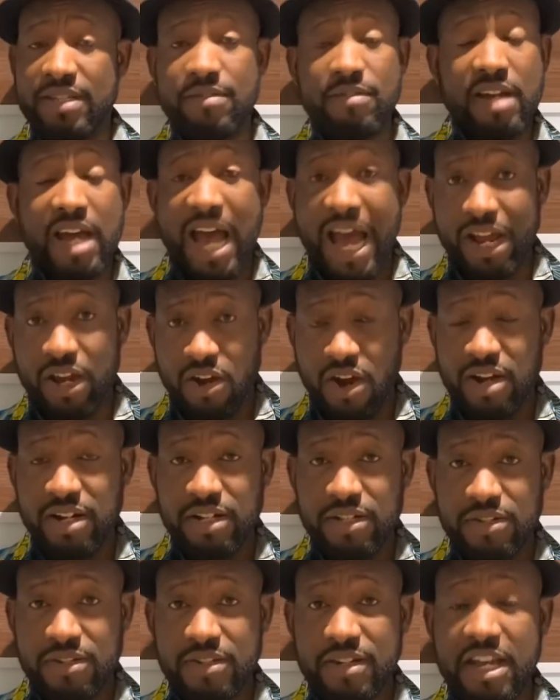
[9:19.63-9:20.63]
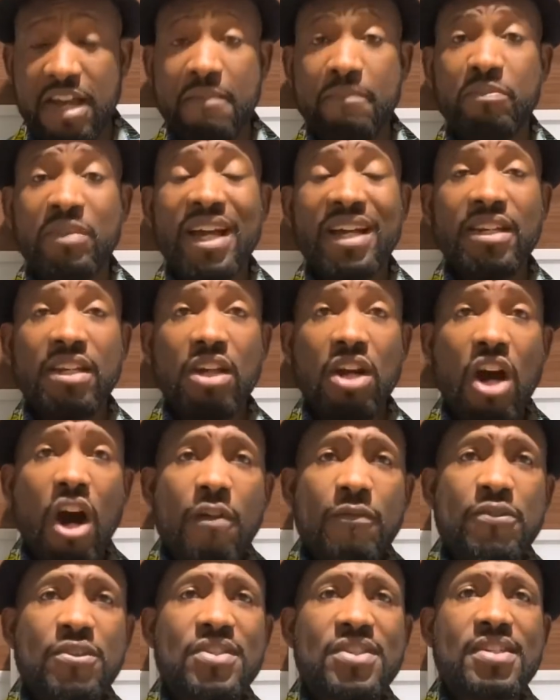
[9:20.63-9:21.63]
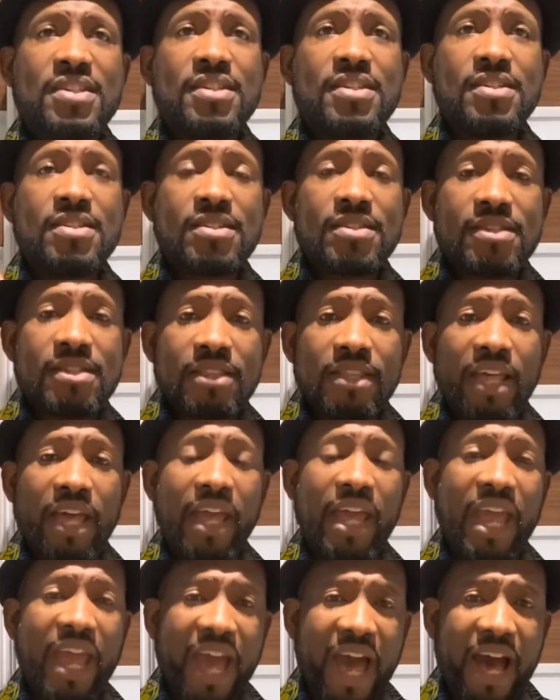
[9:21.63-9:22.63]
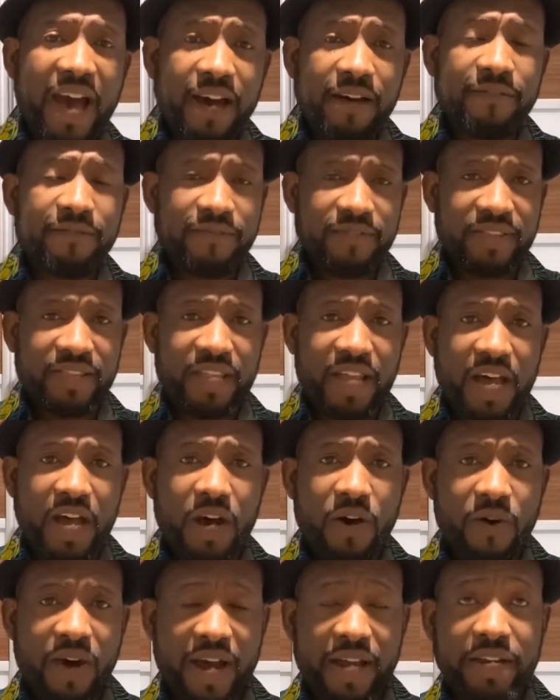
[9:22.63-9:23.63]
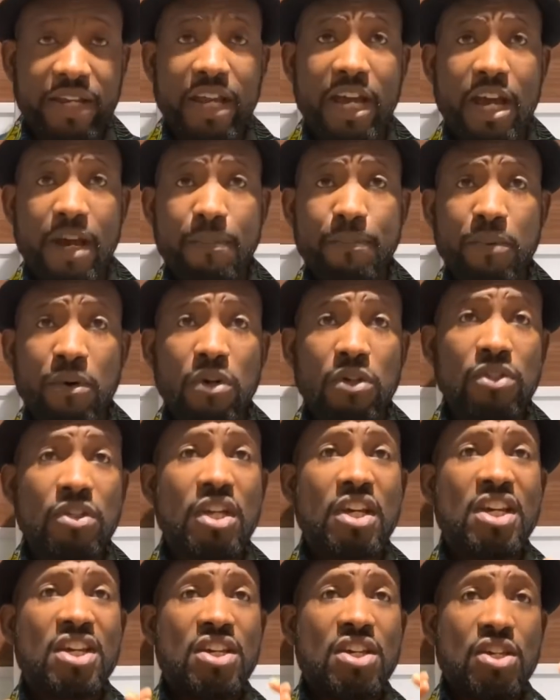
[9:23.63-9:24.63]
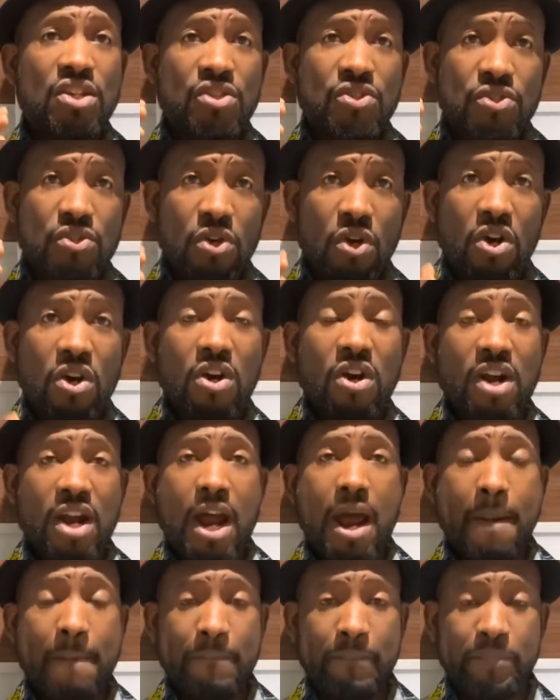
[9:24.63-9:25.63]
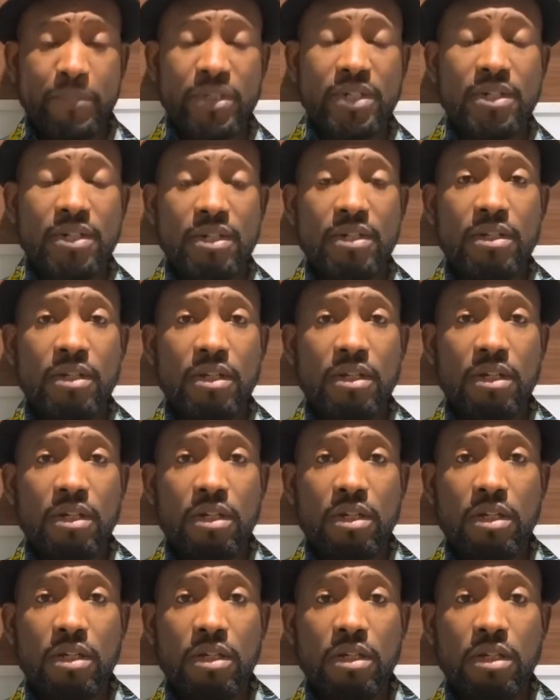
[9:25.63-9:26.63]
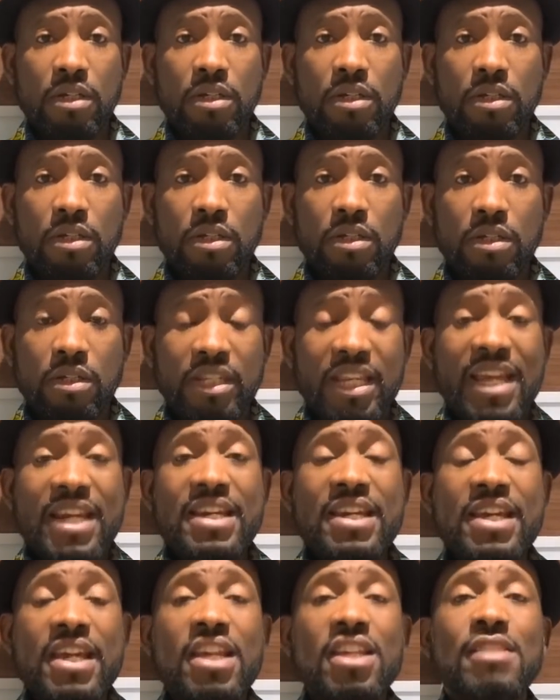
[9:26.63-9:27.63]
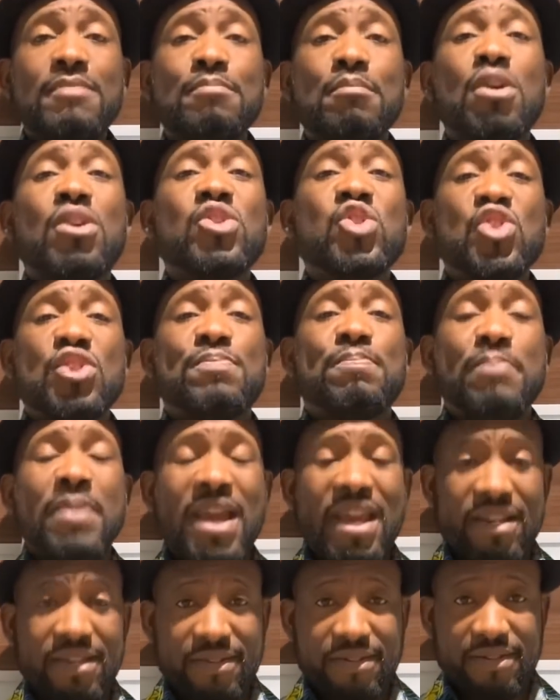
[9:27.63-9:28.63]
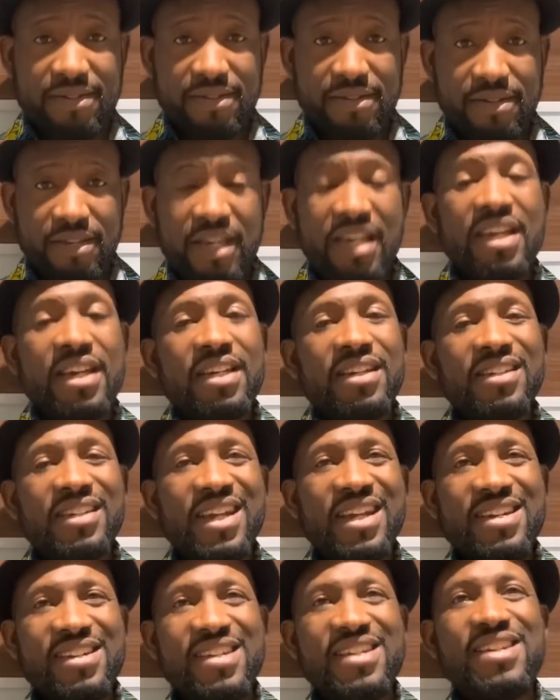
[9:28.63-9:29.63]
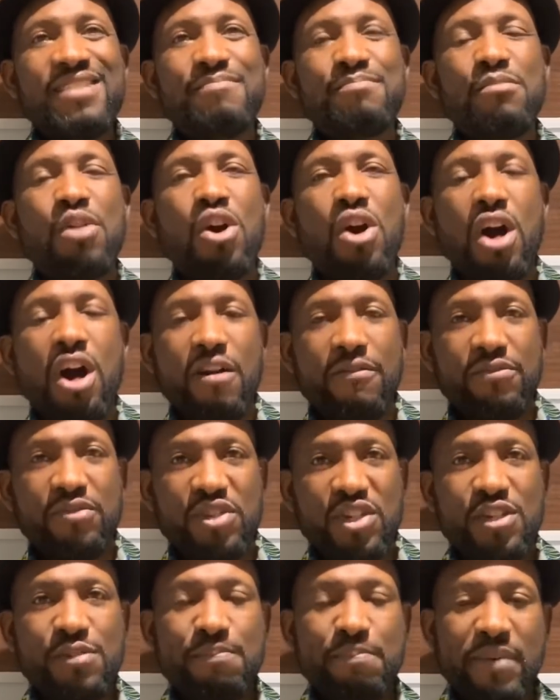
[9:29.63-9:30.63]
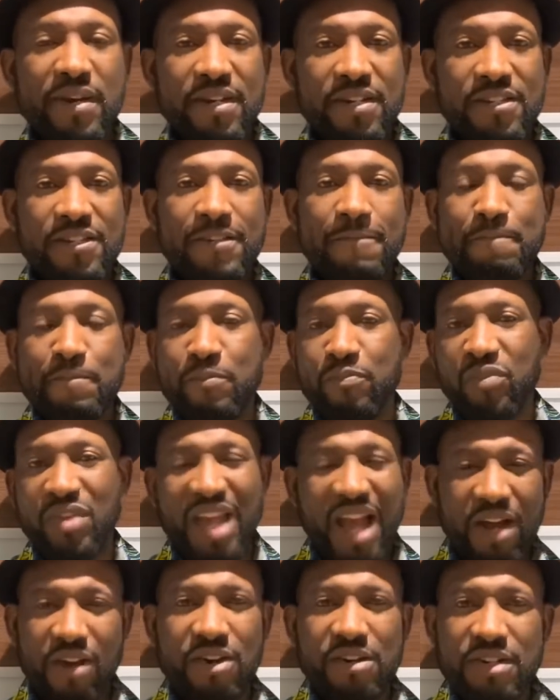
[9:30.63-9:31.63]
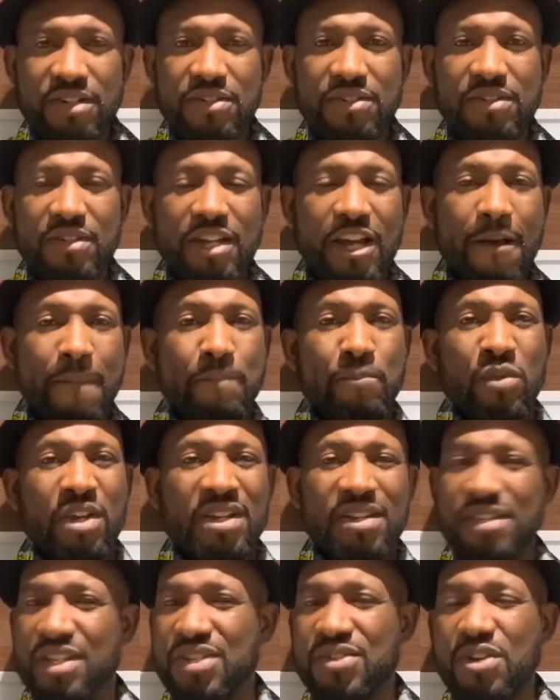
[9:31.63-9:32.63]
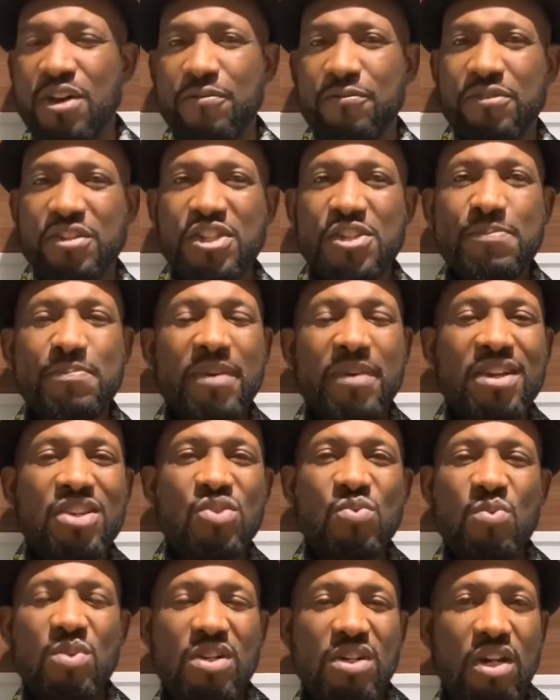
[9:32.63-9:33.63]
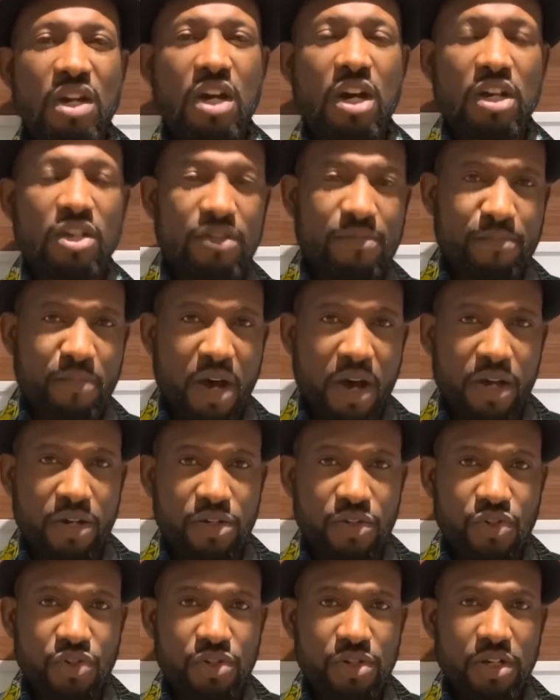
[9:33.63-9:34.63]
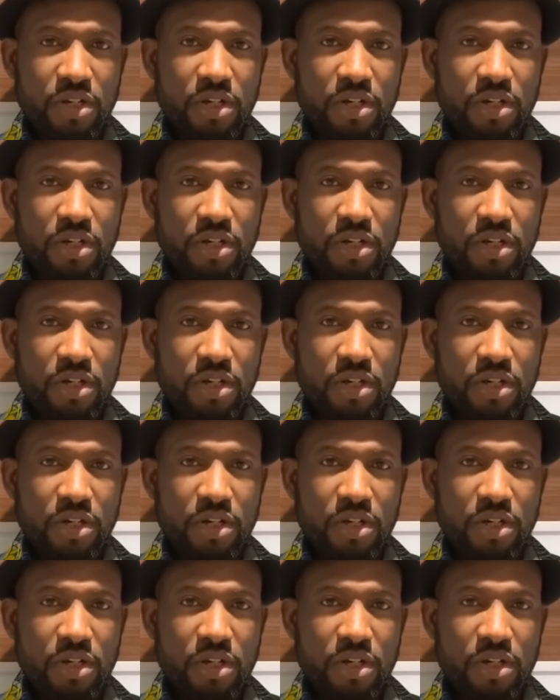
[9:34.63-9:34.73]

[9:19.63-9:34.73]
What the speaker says: according to them, that the offices that they have now at the airport is so cramped. They need more space. They need more office space. According to them, this office space wouldn't cost much.